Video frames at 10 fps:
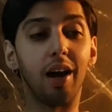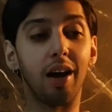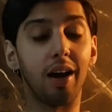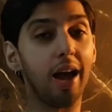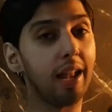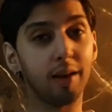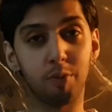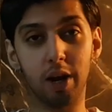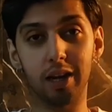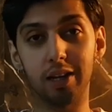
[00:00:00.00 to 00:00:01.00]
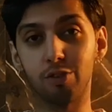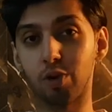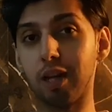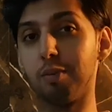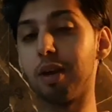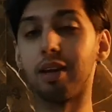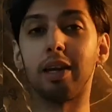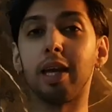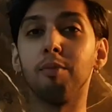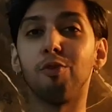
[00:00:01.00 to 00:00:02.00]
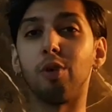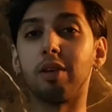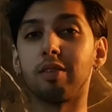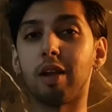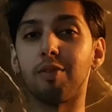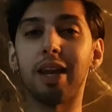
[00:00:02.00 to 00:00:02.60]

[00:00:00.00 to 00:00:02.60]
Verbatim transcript: Alec Bradley's really made a name for itself.